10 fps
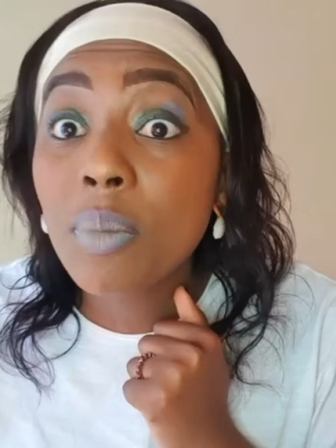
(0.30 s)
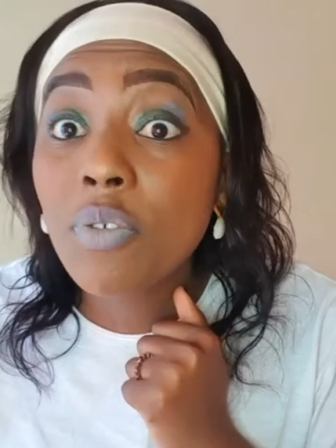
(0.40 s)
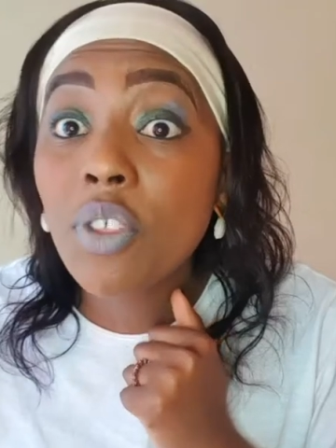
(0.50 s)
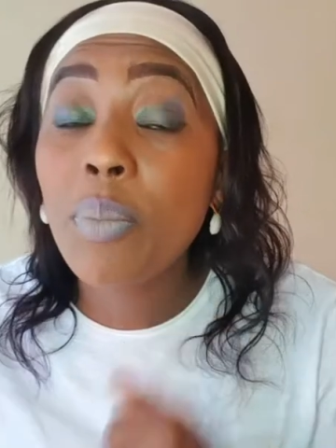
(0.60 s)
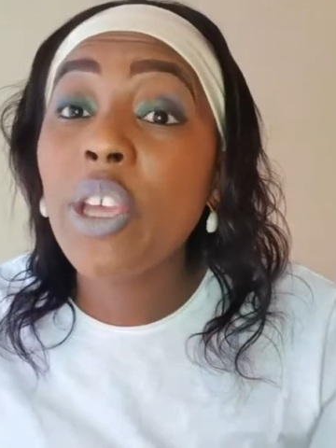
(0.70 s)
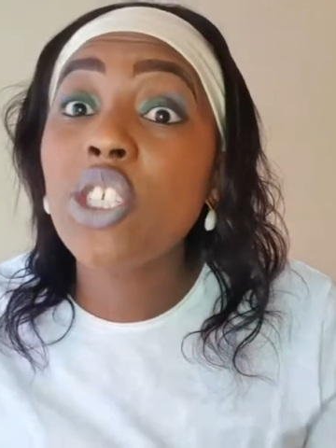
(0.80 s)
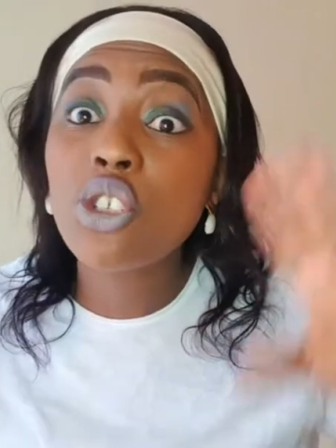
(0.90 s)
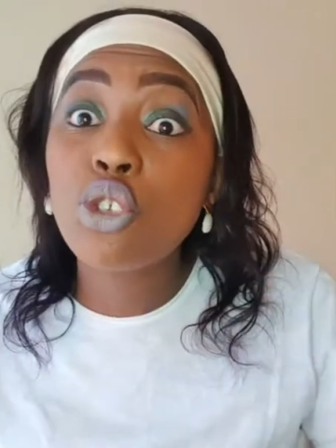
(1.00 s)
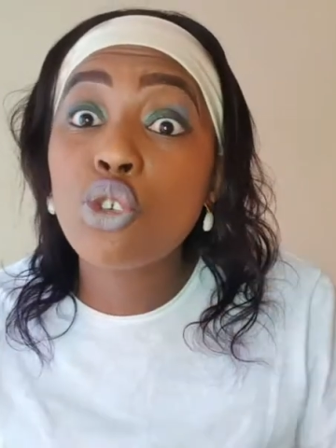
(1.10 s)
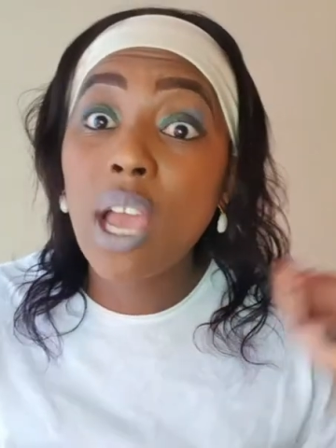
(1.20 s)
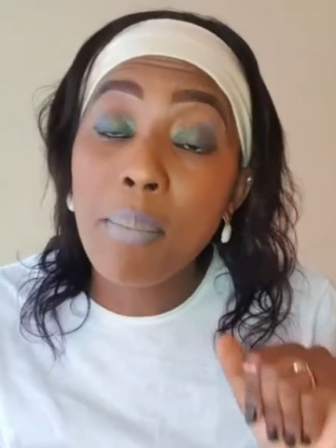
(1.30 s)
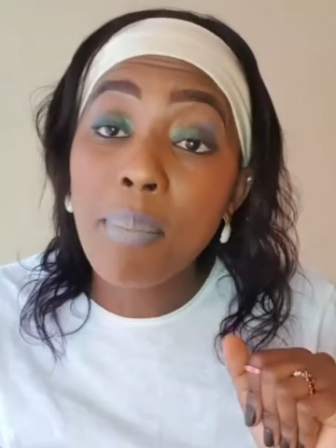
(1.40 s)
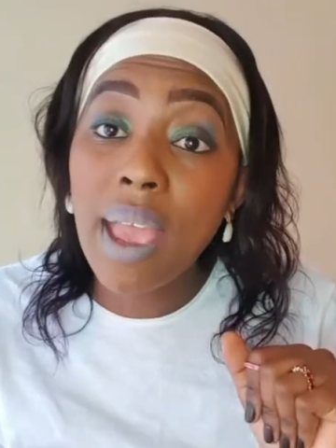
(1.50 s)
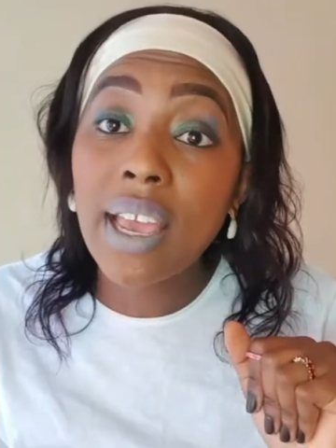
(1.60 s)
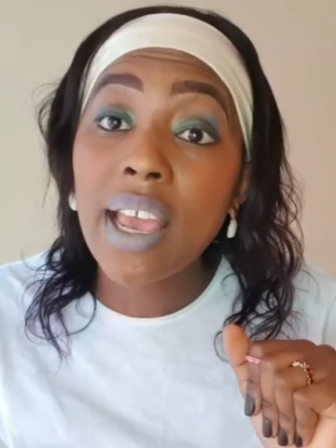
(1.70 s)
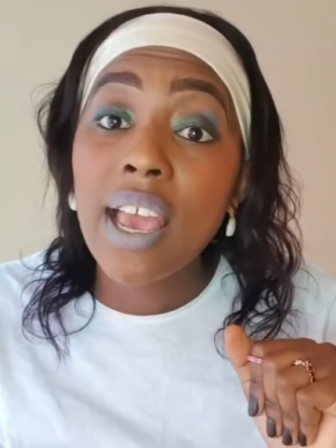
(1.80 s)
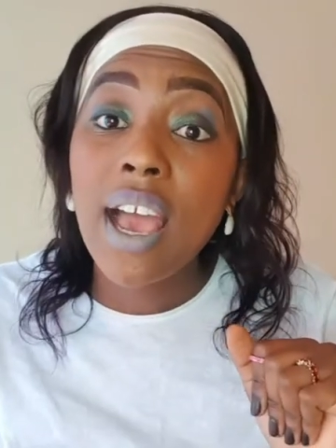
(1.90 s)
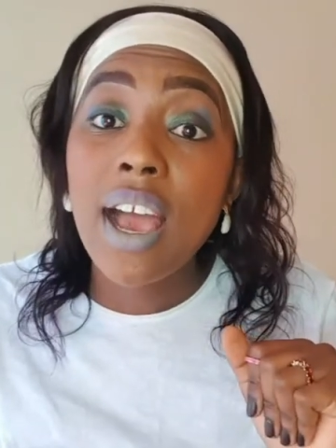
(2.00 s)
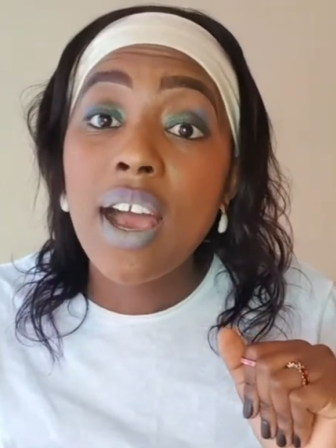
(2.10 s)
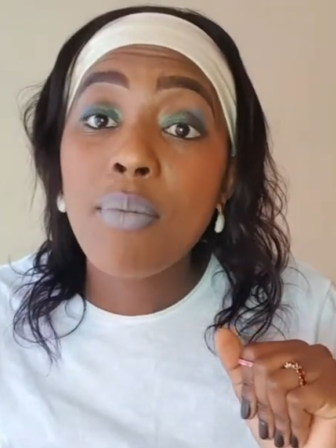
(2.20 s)
for the patient to come back
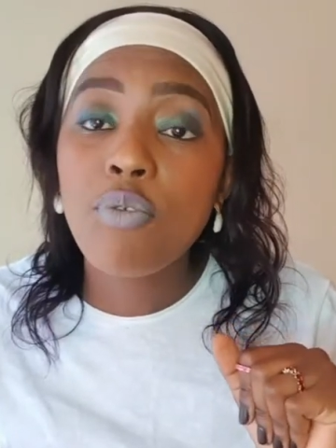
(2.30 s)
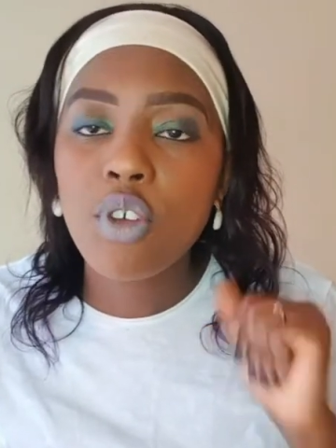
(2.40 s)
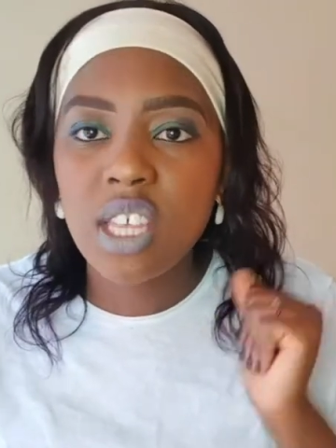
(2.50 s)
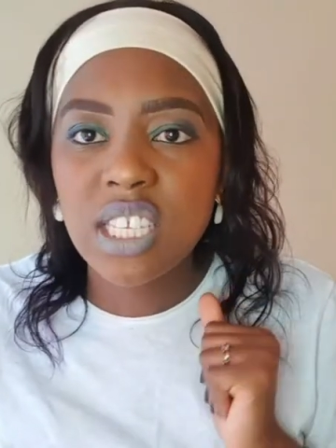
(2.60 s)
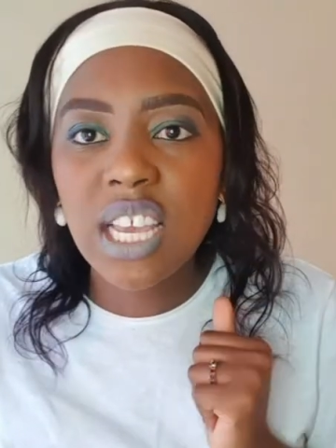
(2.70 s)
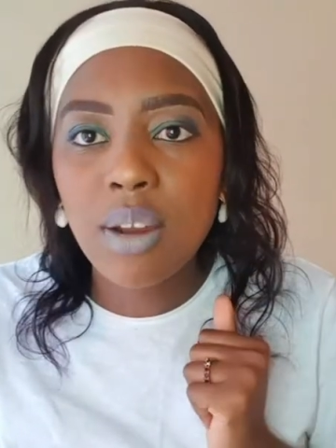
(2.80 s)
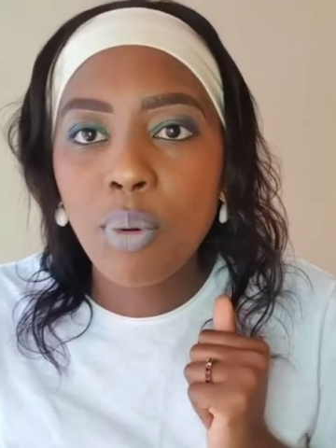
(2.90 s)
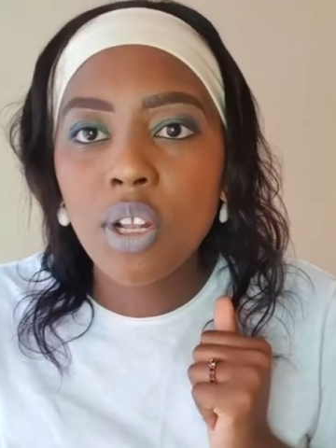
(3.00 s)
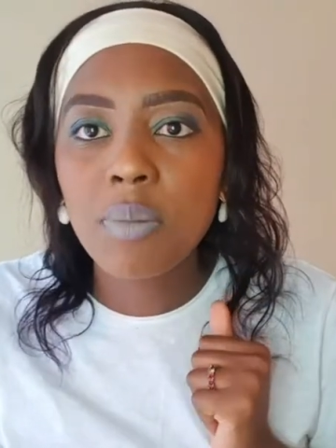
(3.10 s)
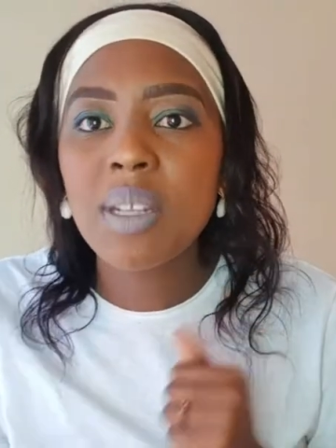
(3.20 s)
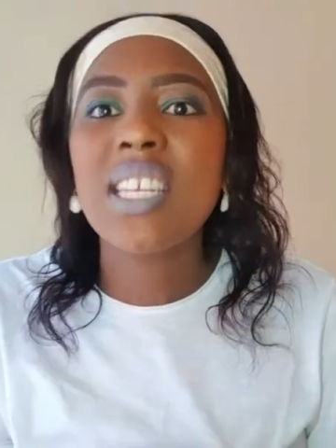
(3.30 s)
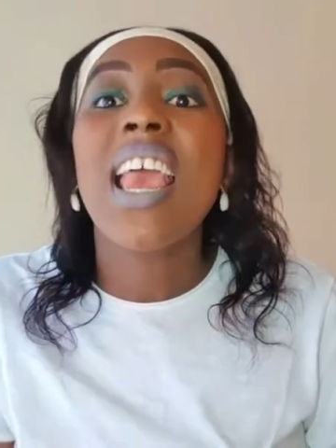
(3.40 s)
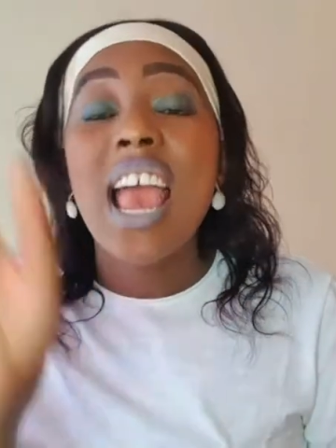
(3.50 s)
for their second appointment.